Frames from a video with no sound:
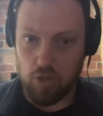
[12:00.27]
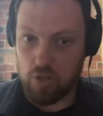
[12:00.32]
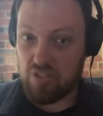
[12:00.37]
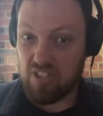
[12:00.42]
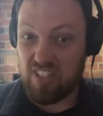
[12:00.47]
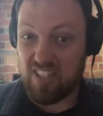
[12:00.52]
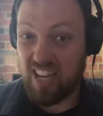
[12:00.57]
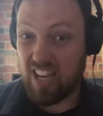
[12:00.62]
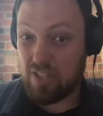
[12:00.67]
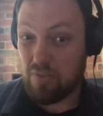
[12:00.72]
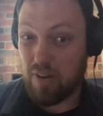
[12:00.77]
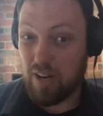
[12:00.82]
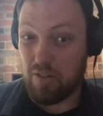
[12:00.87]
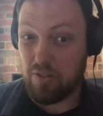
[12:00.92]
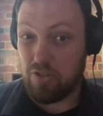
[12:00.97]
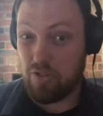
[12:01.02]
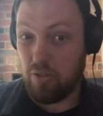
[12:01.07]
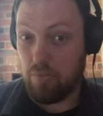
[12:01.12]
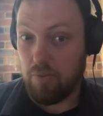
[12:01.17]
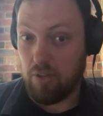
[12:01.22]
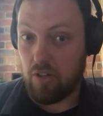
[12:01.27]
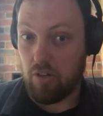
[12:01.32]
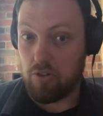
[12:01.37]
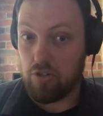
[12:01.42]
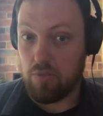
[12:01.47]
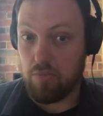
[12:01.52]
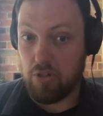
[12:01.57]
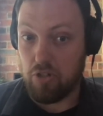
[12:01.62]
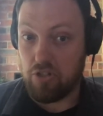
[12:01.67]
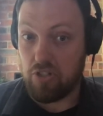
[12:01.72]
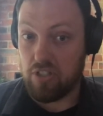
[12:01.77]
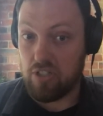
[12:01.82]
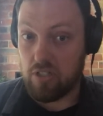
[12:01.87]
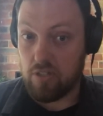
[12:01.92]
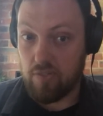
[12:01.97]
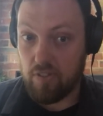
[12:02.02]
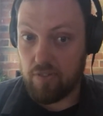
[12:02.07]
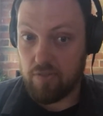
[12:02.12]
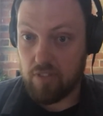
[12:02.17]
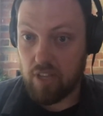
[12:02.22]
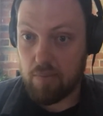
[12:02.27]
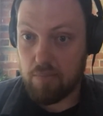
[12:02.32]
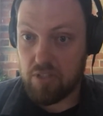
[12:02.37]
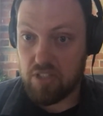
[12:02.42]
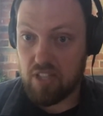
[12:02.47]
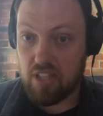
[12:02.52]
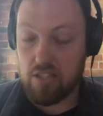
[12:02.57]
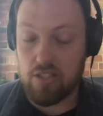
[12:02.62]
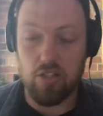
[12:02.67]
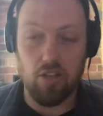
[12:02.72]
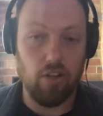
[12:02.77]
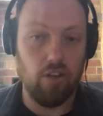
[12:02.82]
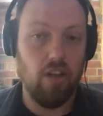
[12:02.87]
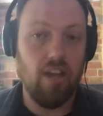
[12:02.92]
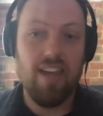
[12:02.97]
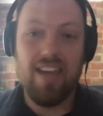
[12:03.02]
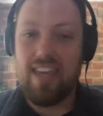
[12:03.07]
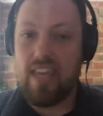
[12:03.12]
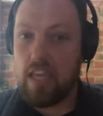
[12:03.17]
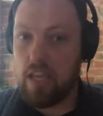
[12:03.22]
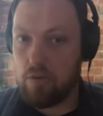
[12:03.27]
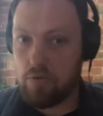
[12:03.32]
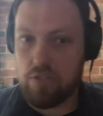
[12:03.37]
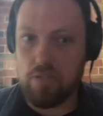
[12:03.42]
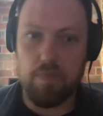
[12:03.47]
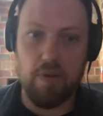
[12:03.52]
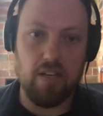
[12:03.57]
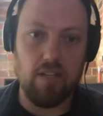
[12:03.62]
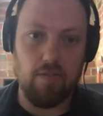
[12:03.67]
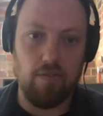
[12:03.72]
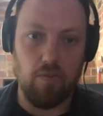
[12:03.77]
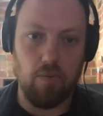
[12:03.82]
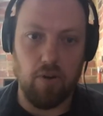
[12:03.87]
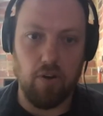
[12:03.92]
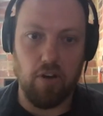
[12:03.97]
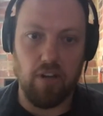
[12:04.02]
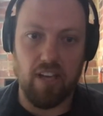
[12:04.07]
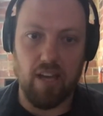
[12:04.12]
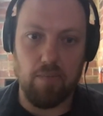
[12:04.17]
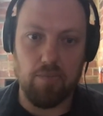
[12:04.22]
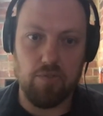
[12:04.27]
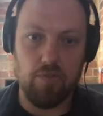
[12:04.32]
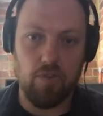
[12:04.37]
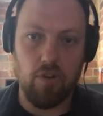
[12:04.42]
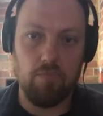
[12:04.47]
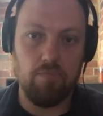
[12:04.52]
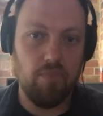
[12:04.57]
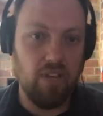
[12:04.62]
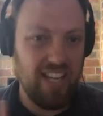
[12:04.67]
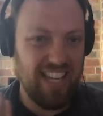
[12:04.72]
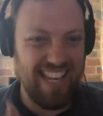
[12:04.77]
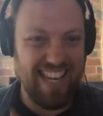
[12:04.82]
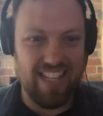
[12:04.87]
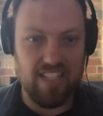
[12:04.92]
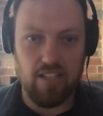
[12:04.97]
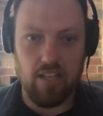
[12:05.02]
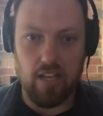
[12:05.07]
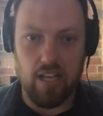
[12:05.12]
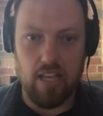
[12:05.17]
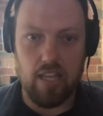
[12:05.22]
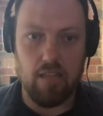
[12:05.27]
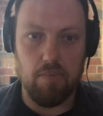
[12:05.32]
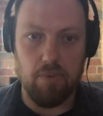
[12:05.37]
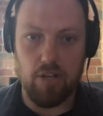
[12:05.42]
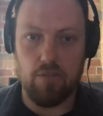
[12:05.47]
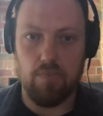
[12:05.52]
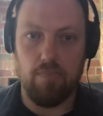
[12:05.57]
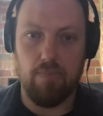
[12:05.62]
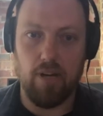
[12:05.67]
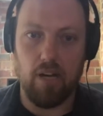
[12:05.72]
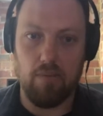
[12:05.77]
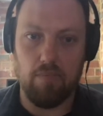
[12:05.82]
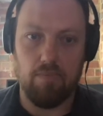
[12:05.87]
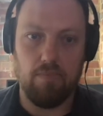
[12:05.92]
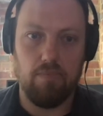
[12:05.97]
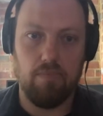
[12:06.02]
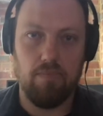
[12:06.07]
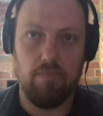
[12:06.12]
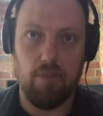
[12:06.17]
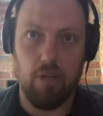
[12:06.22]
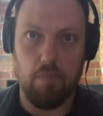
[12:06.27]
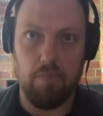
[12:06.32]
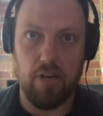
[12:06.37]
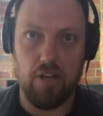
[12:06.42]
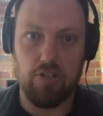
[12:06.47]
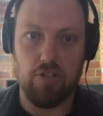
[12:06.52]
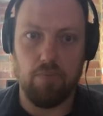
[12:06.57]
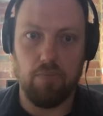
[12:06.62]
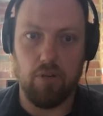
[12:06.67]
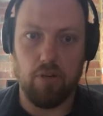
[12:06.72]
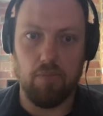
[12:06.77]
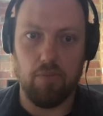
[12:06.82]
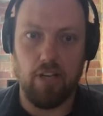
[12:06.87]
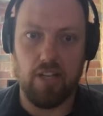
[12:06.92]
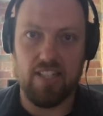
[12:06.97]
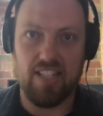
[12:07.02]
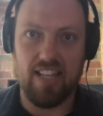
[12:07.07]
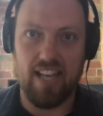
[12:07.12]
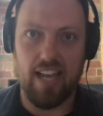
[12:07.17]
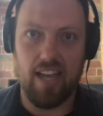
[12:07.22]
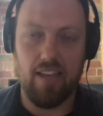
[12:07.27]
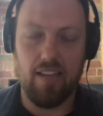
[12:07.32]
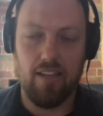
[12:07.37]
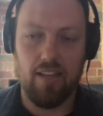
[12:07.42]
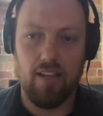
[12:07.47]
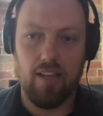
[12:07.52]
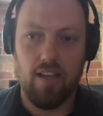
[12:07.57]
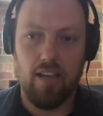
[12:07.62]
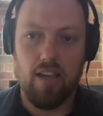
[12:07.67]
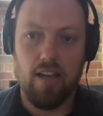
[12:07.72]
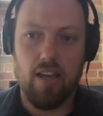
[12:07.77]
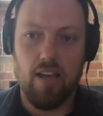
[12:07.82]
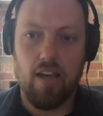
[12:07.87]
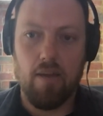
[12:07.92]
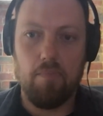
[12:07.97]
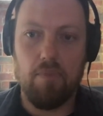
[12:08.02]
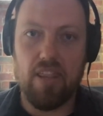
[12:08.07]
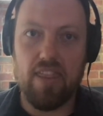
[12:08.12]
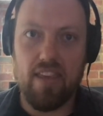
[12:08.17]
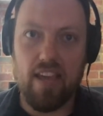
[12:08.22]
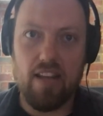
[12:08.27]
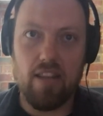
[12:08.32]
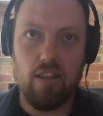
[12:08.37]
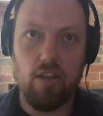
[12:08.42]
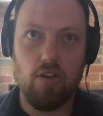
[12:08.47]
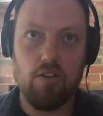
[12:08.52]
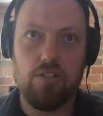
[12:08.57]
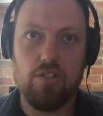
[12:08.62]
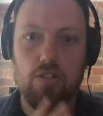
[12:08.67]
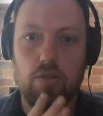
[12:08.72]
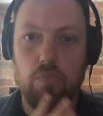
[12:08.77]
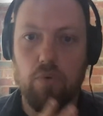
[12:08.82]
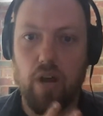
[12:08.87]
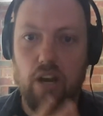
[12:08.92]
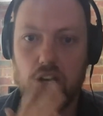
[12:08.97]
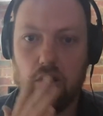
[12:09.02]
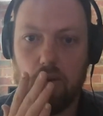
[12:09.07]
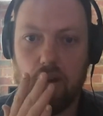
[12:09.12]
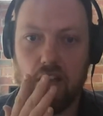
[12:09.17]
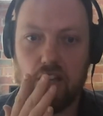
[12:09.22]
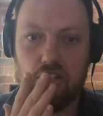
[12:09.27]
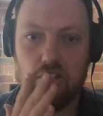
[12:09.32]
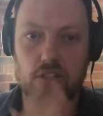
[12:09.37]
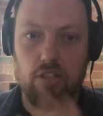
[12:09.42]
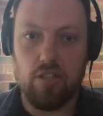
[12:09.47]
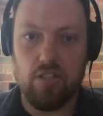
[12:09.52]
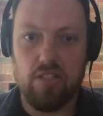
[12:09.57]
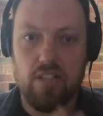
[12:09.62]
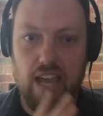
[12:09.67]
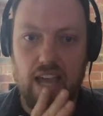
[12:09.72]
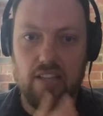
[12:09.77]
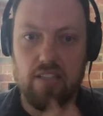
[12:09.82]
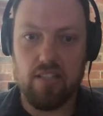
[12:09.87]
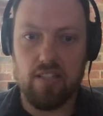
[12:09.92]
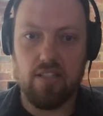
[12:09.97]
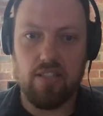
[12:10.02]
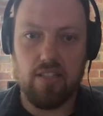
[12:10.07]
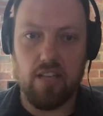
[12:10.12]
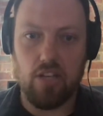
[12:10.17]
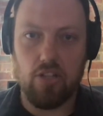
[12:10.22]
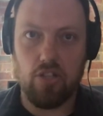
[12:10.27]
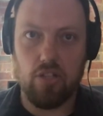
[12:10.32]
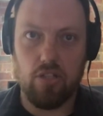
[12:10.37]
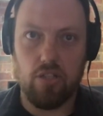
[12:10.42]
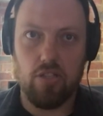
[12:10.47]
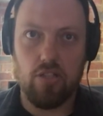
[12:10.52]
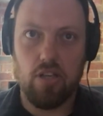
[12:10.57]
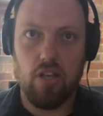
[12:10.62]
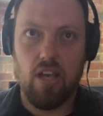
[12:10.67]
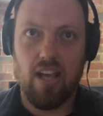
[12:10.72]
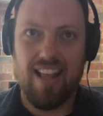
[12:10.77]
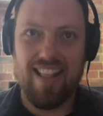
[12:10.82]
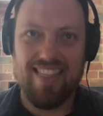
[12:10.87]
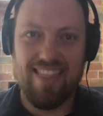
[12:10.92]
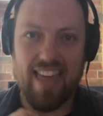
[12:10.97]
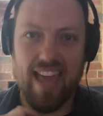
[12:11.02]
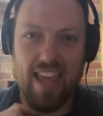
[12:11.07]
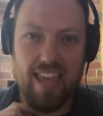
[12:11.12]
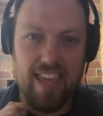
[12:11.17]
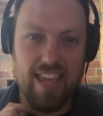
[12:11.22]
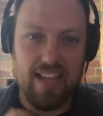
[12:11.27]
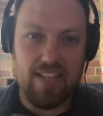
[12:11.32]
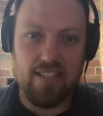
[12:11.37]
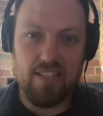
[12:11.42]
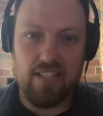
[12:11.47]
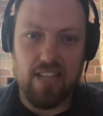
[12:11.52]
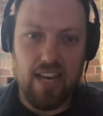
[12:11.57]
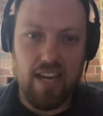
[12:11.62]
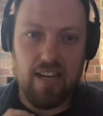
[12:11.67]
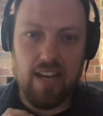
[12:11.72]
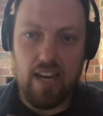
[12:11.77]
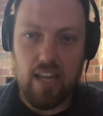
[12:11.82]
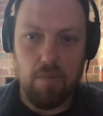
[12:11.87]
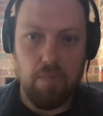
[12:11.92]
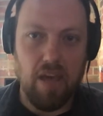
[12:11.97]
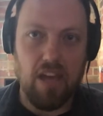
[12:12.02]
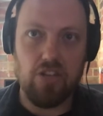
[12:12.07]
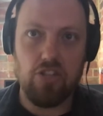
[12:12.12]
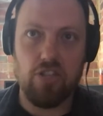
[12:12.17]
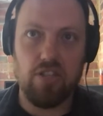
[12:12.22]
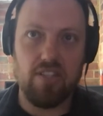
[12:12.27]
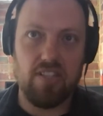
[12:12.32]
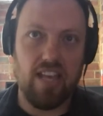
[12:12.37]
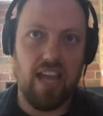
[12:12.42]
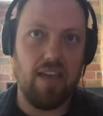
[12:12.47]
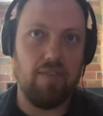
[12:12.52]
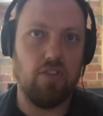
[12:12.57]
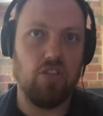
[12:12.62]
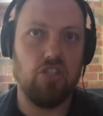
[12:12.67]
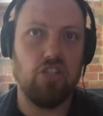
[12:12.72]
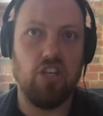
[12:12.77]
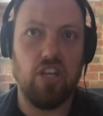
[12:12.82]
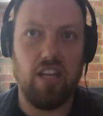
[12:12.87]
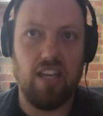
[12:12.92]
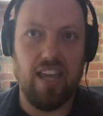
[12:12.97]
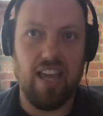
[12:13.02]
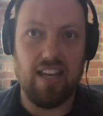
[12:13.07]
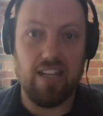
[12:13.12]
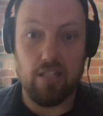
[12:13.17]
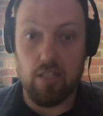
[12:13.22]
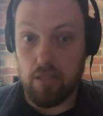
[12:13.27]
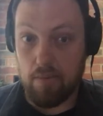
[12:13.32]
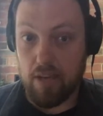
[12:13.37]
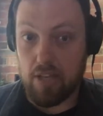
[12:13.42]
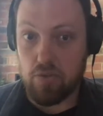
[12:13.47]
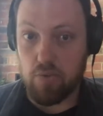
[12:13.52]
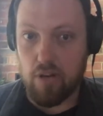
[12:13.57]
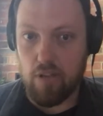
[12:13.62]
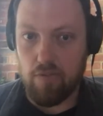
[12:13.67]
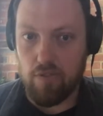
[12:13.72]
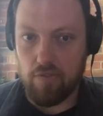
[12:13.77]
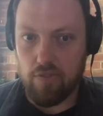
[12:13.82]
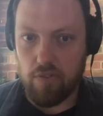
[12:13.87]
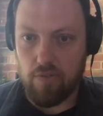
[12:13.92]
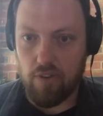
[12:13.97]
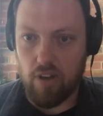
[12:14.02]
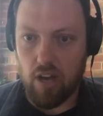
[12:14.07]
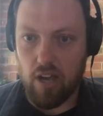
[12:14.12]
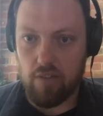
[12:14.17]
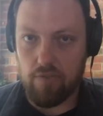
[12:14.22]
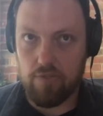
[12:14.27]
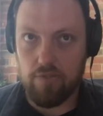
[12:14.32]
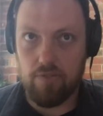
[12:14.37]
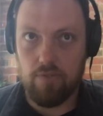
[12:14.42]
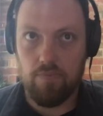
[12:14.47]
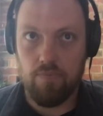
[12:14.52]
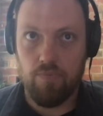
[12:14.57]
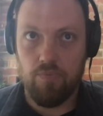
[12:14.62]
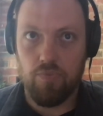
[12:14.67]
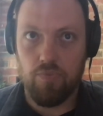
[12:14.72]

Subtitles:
Whereas the tax rate on super contributions is 15%. So irrespective of where it comes from, it's going to hit the budget bottom line today. But then those superannuation tax concessions, they exceed any pension savings you're going to get until about 2055.